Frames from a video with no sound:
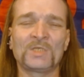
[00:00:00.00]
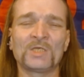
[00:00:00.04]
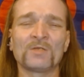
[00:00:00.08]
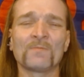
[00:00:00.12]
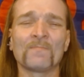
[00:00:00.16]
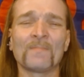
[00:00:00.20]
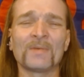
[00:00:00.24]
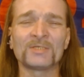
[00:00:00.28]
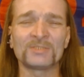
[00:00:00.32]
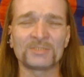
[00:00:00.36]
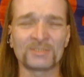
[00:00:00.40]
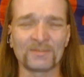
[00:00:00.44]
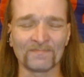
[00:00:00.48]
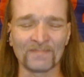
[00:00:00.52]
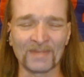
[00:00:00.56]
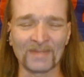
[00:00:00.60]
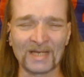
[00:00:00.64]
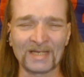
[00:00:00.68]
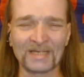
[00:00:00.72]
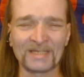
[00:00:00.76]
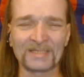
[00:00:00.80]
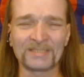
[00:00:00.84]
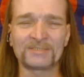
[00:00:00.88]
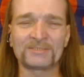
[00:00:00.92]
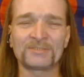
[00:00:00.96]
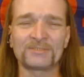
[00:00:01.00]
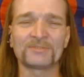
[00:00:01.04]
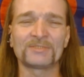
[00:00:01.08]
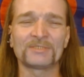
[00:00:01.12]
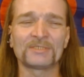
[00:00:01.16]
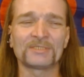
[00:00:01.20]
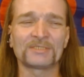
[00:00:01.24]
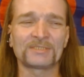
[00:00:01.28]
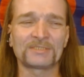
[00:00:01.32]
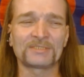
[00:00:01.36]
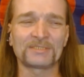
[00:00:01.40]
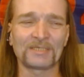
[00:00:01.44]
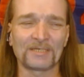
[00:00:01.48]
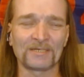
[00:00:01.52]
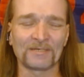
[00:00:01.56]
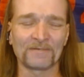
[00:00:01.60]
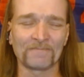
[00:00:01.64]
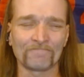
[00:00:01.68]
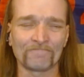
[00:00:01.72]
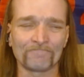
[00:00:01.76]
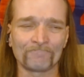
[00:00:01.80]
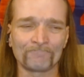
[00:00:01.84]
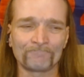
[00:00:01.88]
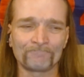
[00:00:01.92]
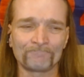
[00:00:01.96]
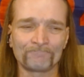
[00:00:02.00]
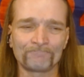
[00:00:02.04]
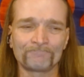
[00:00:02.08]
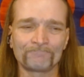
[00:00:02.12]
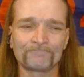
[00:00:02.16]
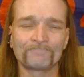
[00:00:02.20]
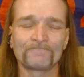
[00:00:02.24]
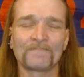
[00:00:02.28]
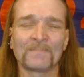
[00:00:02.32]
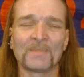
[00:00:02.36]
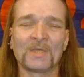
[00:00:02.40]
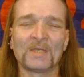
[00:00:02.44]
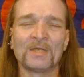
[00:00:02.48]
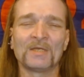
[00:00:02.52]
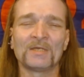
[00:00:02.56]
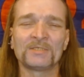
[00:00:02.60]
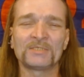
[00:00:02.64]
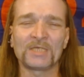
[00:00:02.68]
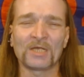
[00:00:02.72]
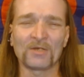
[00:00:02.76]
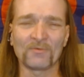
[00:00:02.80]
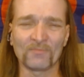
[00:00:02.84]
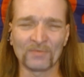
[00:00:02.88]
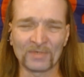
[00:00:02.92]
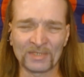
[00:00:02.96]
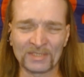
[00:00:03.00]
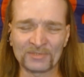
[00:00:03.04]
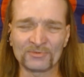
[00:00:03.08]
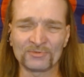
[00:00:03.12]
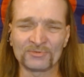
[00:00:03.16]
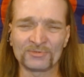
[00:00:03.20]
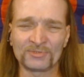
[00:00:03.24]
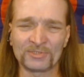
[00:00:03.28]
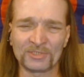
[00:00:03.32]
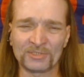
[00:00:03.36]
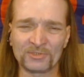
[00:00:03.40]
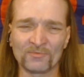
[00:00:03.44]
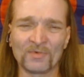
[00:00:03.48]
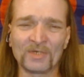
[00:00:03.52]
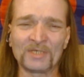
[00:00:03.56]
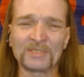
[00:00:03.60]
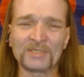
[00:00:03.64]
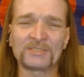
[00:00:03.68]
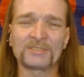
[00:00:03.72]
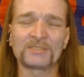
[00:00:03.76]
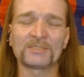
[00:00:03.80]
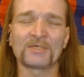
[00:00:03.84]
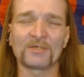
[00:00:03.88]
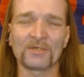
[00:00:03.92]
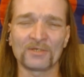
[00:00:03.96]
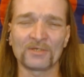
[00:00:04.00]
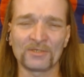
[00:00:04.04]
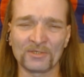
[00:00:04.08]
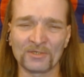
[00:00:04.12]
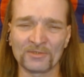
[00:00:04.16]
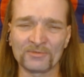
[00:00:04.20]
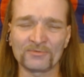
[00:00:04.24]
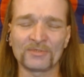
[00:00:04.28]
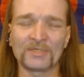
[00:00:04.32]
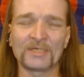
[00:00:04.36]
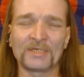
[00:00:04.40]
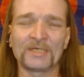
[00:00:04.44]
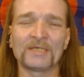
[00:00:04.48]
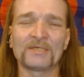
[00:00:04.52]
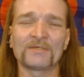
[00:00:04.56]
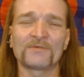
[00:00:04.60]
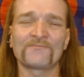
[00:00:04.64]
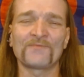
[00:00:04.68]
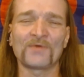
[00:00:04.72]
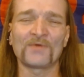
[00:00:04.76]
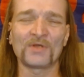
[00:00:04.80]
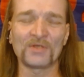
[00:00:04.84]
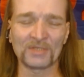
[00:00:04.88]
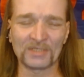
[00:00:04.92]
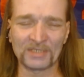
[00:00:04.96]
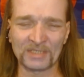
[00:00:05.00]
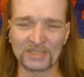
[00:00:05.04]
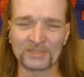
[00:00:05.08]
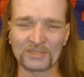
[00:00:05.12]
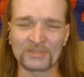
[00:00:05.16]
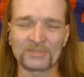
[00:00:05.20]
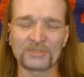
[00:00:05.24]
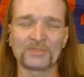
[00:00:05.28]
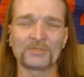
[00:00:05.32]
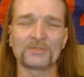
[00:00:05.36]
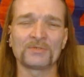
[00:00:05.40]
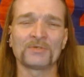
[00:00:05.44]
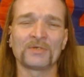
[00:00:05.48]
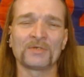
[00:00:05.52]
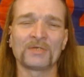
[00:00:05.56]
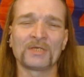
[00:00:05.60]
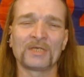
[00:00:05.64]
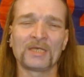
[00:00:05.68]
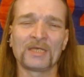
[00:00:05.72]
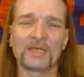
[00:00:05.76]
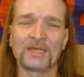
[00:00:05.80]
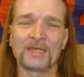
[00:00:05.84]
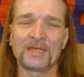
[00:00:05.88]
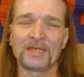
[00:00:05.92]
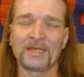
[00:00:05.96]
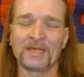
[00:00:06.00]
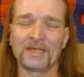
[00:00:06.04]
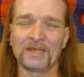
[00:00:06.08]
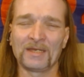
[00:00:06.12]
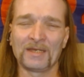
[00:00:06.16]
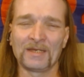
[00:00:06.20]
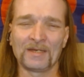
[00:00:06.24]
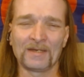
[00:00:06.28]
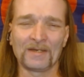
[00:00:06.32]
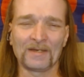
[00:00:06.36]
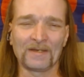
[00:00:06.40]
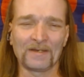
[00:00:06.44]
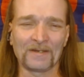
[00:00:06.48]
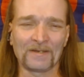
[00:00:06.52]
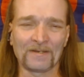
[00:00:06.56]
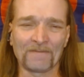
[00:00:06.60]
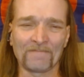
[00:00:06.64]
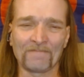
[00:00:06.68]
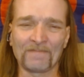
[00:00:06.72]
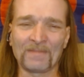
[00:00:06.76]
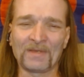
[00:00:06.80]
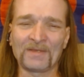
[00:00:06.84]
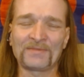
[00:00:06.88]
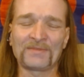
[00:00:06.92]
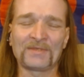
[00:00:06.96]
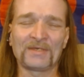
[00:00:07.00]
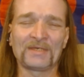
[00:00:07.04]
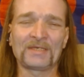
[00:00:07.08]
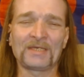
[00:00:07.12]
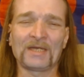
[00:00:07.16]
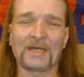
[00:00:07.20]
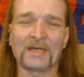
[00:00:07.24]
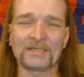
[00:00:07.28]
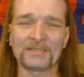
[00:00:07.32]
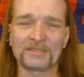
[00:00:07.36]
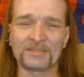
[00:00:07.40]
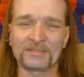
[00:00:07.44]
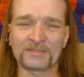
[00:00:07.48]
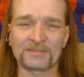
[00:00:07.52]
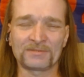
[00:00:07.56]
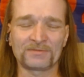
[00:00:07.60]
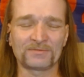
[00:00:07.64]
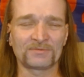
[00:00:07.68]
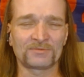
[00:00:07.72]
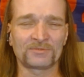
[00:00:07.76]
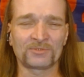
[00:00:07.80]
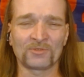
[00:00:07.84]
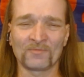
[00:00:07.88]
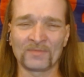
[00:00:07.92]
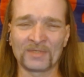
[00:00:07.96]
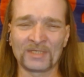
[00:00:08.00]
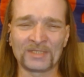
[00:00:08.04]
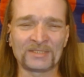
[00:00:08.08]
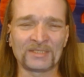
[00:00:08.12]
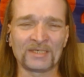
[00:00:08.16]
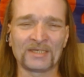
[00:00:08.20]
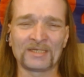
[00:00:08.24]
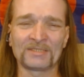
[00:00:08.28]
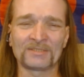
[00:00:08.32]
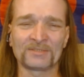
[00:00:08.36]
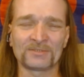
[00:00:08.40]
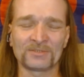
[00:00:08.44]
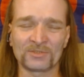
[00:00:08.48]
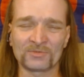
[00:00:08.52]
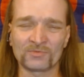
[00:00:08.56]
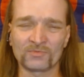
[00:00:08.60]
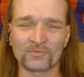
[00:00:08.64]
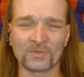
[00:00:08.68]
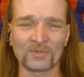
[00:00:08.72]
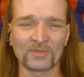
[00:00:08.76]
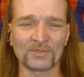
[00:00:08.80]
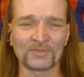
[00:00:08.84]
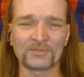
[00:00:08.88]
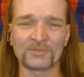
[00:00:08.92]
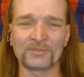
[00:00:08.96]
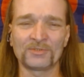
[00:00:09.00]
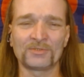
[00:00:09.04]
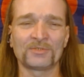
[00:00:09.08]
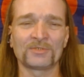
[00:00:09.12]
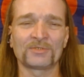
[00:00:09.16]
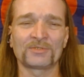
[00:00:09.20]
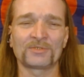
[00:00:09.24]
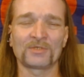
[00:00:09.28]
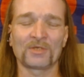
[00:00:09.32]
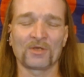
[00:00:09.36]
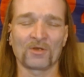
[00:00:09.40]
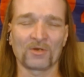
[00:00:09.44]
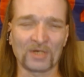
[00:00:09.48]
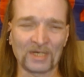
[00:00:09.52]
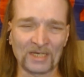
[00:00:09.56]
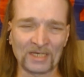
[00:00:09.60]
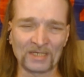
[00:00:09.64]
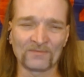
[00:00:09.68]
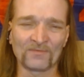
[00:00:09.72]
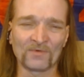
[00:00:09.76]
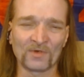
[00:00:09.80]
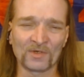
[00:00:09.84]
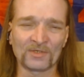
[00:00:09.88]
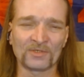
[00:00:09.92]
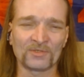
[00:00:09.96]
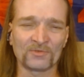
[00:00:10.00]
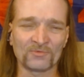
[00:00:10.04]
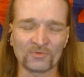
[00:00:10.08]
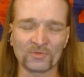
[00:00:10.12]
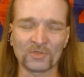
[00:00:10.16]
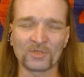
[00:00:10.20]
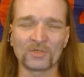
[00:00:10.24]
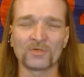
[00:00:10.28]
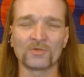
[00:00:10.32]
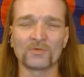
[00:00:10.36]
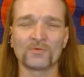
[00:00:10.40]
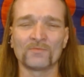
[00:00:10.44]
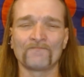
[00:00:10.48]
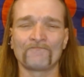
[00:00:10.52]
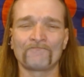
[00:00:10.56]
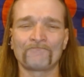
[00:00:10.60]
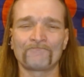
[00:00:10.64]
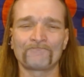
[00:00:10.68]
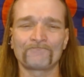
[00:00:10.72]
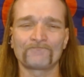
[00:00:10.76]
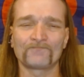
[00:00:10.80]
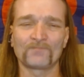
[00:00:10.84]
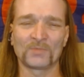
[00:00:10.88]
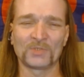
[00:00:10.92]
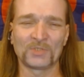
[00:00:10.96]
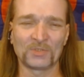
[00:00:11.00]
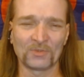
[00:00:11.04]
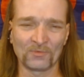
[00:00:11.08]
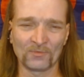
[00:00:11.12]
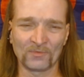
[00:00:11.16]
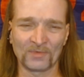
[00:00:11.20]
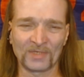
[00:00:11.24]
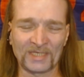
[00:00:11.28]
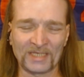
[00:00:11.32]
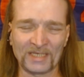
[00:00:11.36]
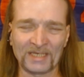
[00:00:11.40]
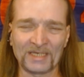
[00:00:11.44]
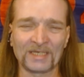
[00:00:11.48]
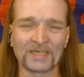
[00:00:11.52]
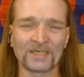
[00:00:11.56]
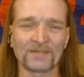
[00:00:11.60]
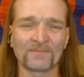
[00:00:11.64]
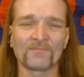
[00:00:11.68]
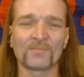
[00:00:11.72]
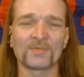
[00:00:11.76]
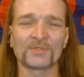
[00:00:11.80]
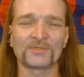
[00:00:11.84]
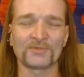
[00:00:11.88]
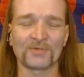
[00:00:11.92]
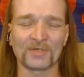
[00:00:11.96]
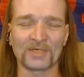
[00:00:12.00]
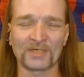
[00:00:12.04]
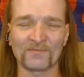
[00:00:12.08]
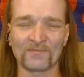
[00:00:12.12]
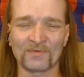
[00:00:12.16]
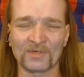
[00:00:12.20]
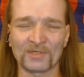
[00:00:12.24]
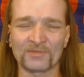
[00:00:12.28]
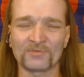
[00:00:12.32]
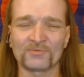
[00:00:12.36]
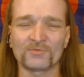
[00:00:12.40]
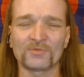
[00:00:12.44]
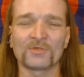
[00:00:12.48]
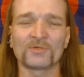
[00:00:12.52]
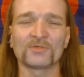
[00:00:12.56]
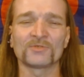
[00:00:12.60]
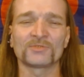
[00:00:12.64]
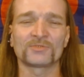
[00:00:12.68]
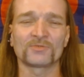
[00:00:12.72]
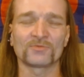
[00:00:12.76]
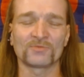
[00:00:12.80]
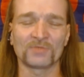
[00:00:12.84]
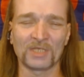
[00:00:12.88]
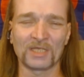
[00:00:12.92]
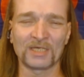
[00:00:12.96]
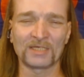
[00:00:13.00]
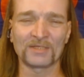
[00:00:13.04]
the demise to this tyrannical situation that our country has fallen into. I think so many things in this world, you just are out of our control. We do what we can, but they're out of our control. So a